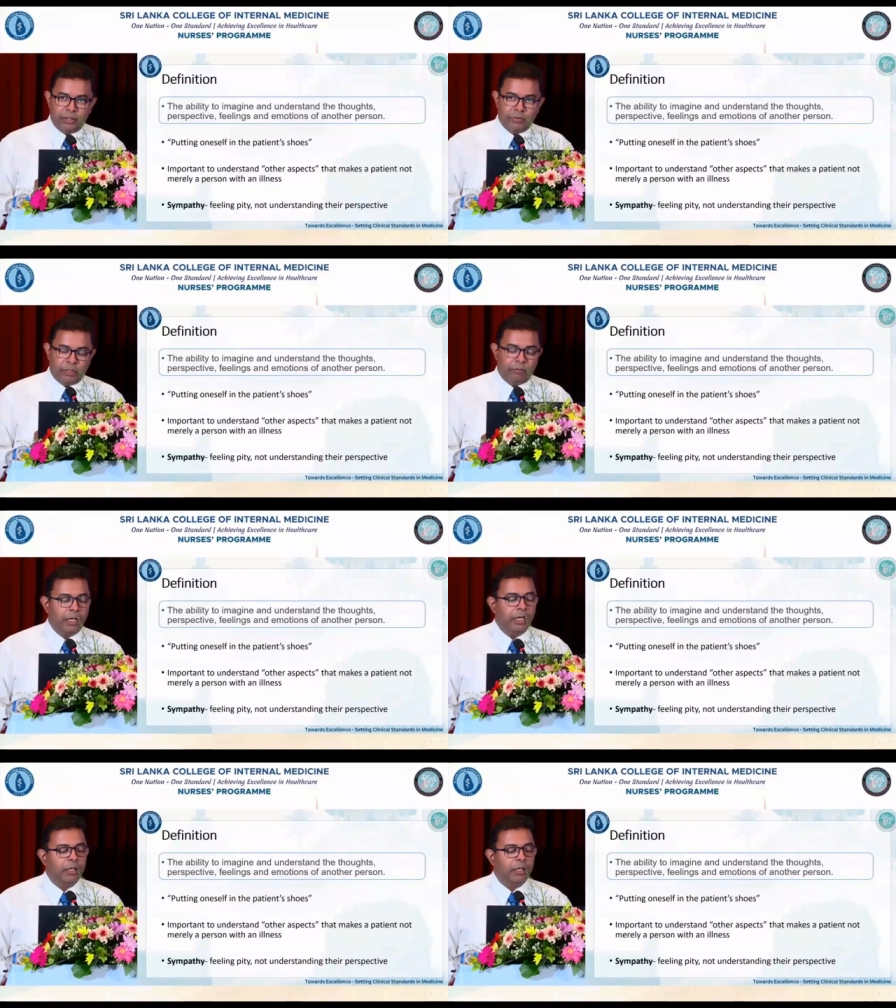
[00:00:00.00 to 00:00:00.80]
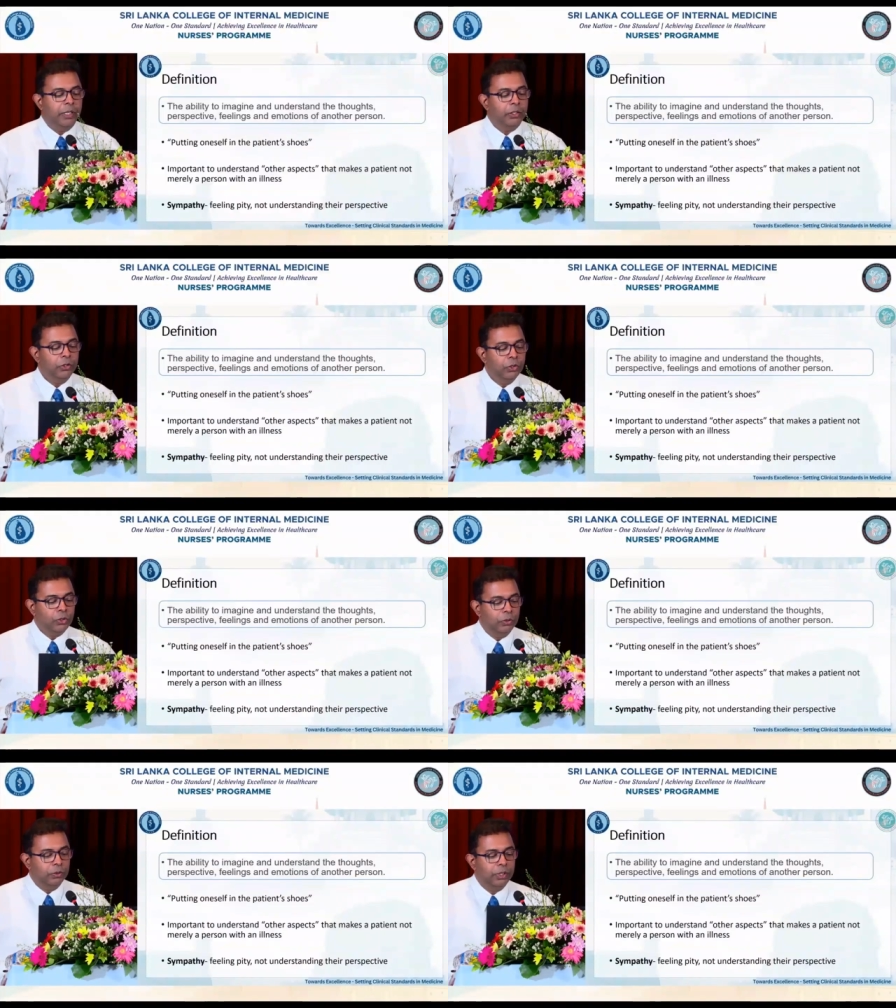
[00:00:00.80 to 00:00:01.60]
we are quite used
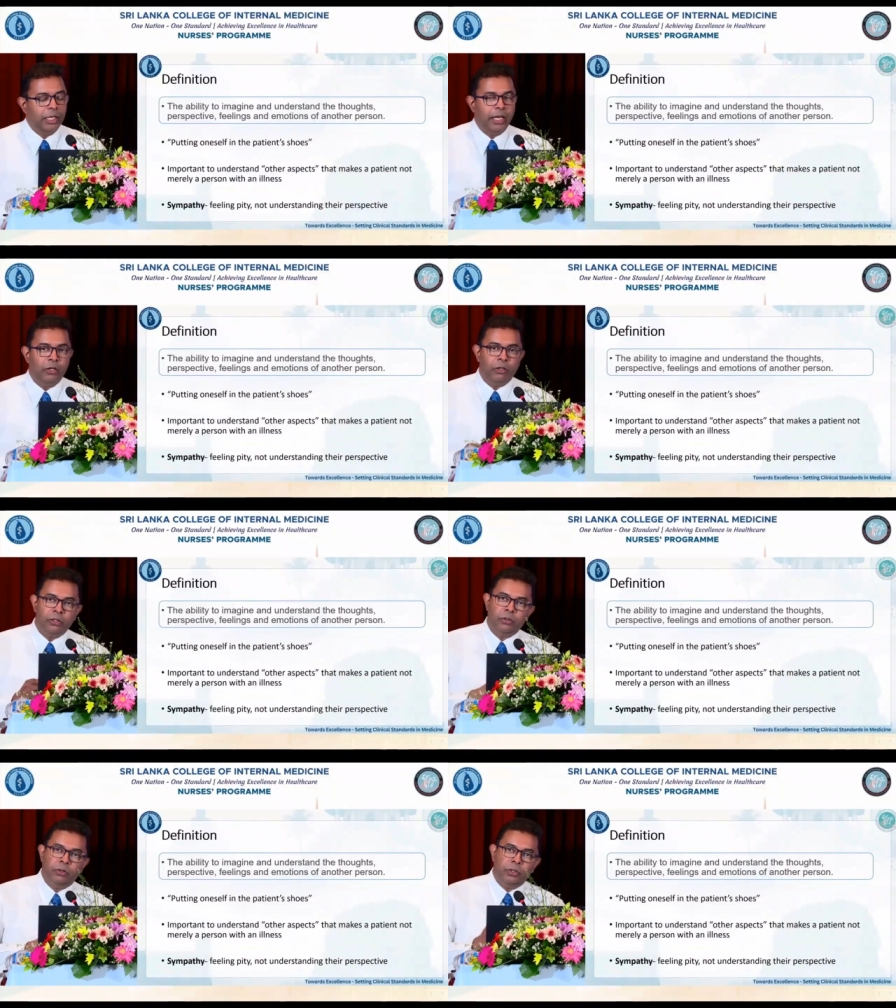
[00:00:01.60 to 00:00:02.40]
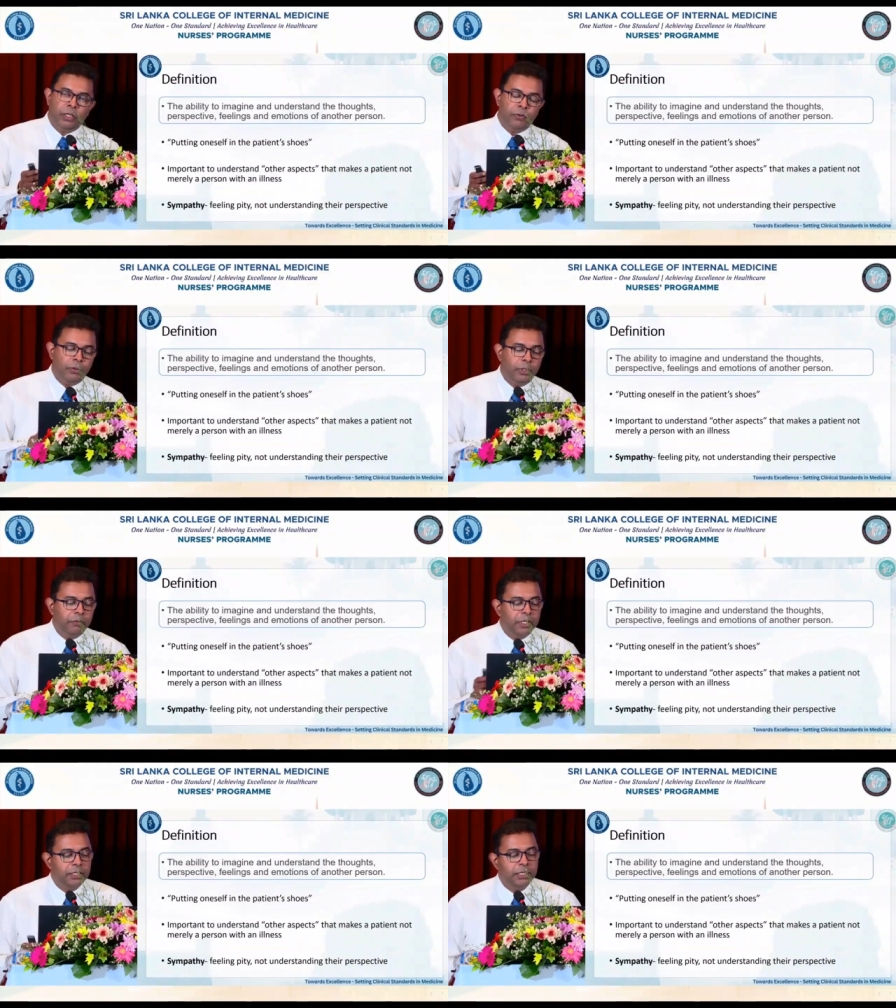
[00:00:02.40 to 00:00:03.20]
to. And also you have to
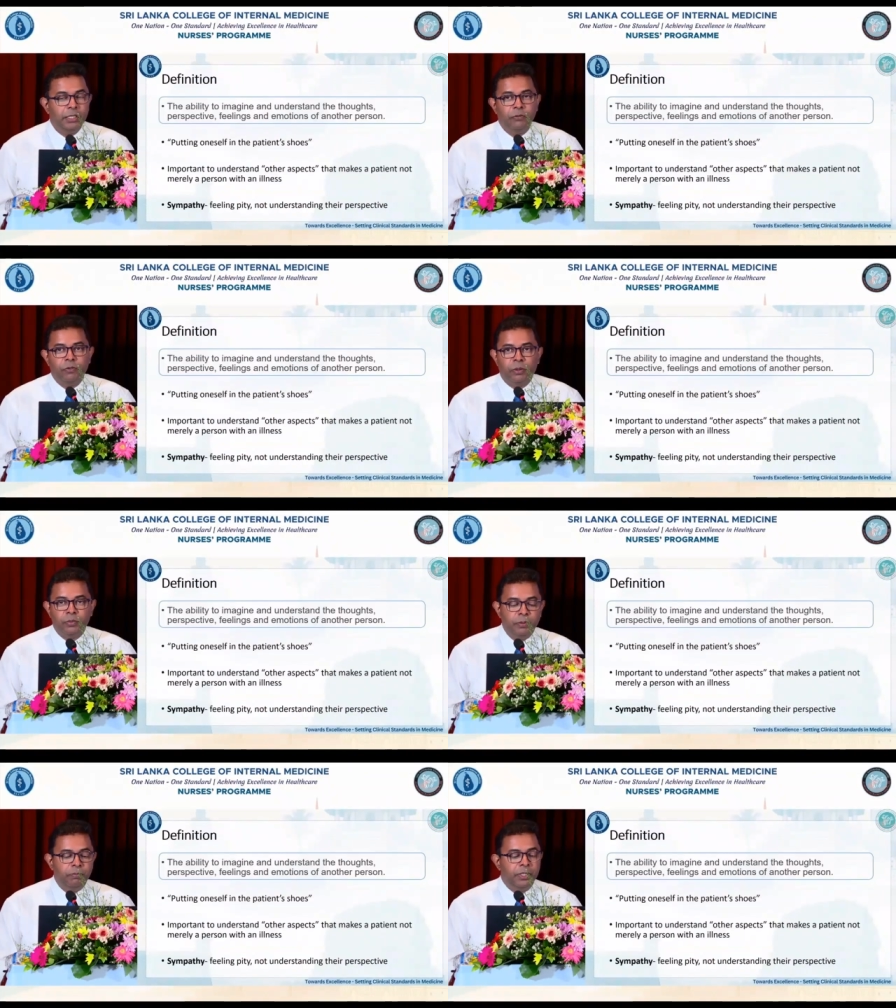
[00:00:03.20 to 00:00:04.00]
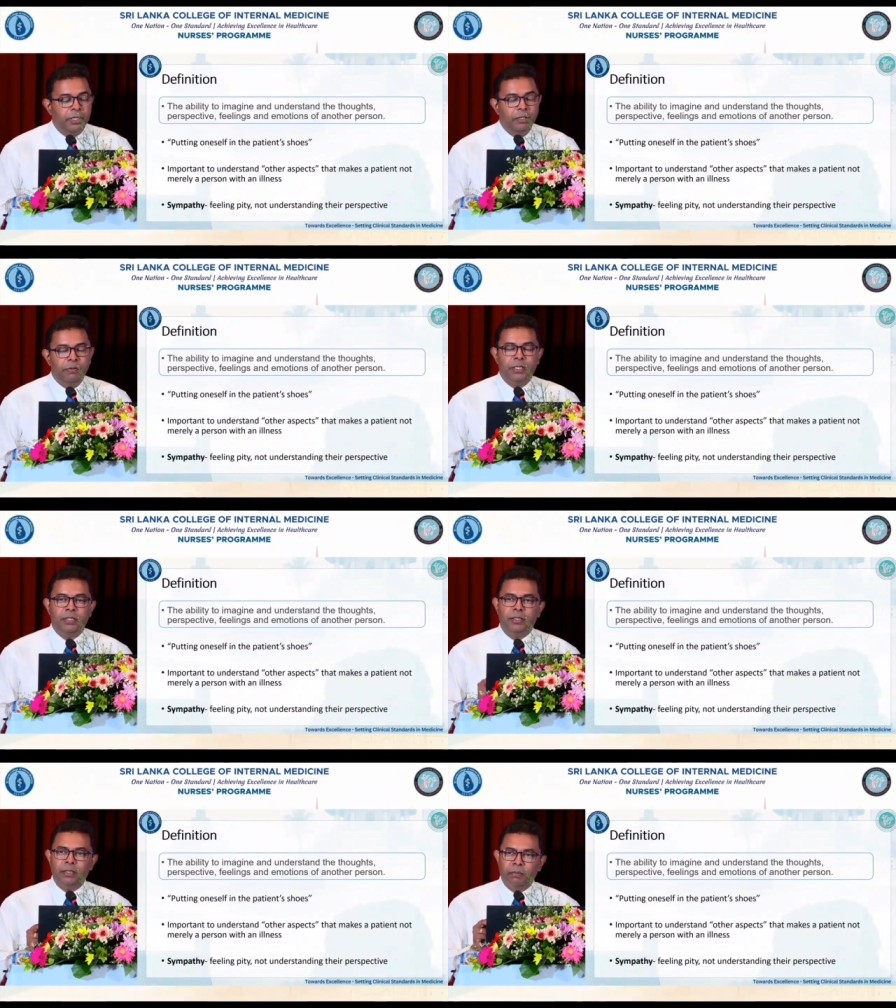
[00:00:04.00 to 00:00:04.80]
differentiate it from sympathy, which
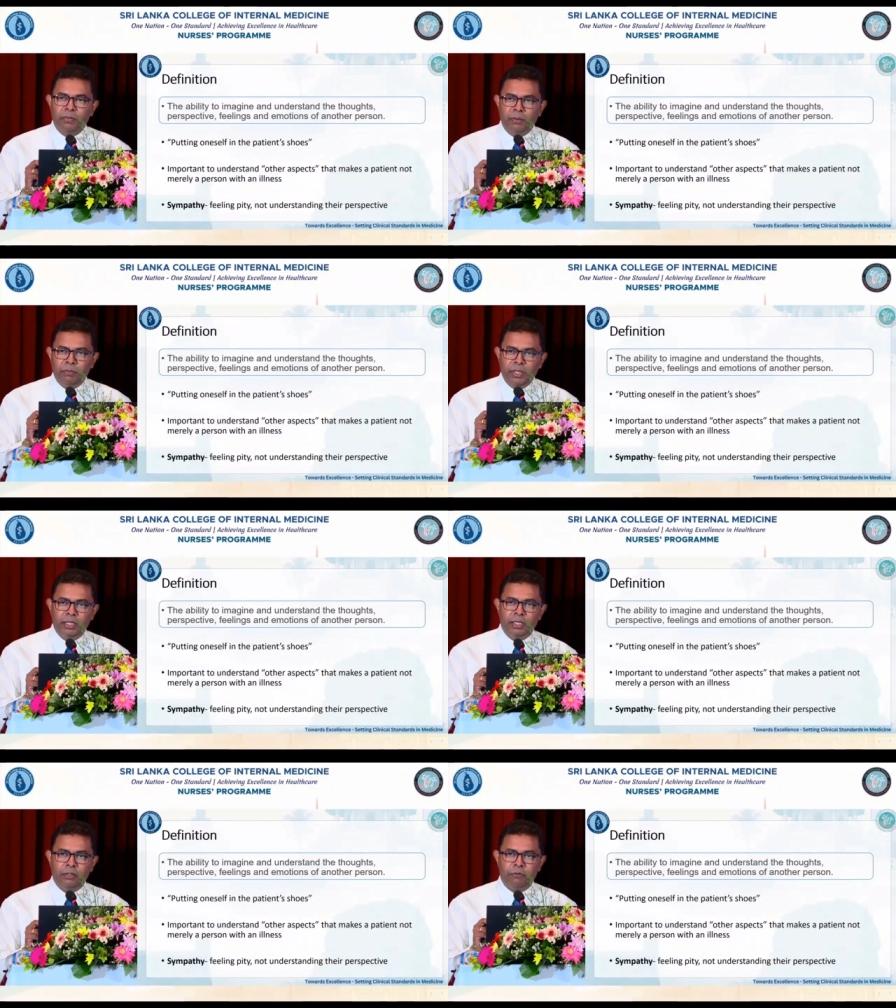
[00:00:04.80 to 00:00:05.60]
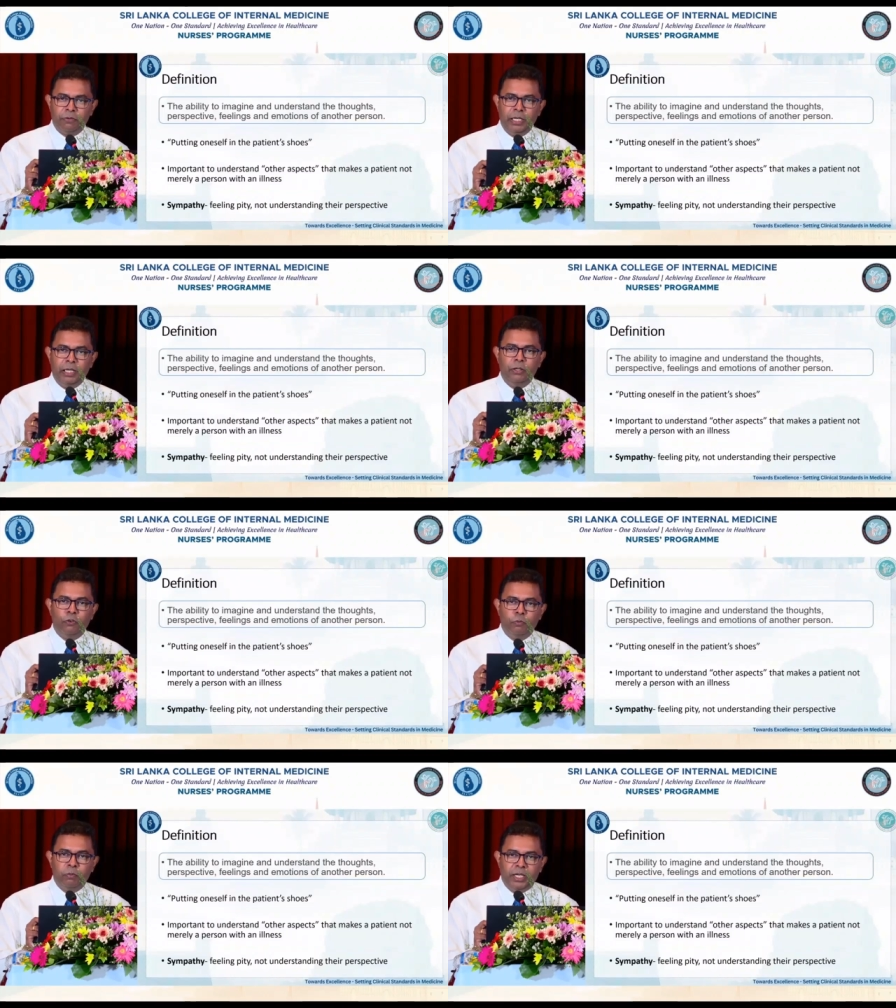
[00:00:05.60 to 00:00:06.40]
is the mere feeling
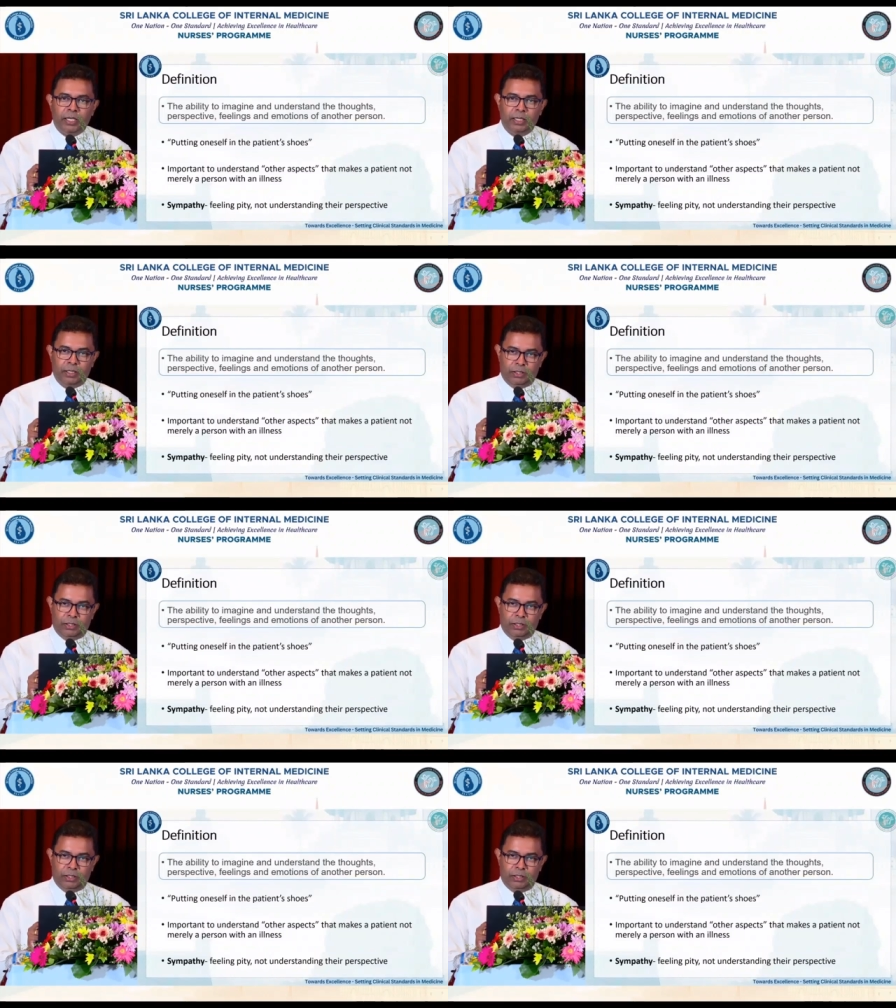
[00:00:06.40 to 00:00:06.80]
of pity.